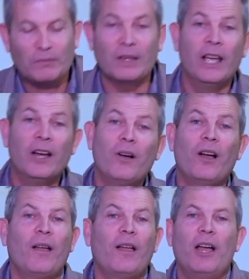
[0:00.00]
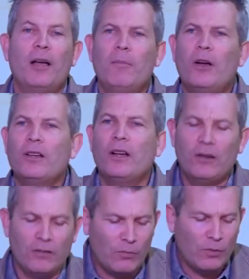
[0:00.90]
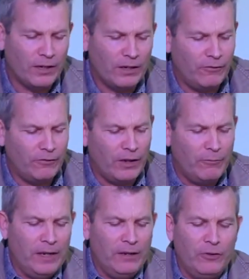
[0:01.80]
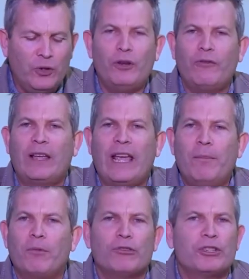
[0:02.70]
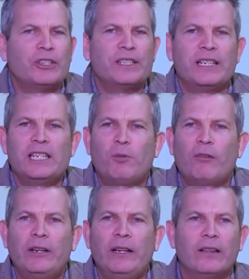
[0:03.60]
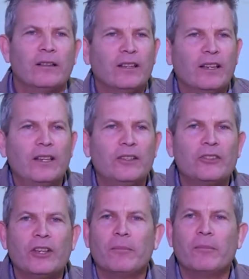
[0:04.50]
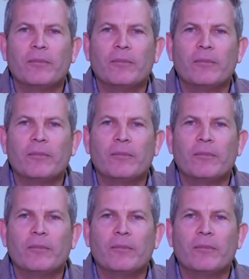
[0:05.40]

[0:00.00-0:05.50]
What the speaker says: Now, I wonder, have many of you heard of CAP, Christians Against Poverty? Hands up.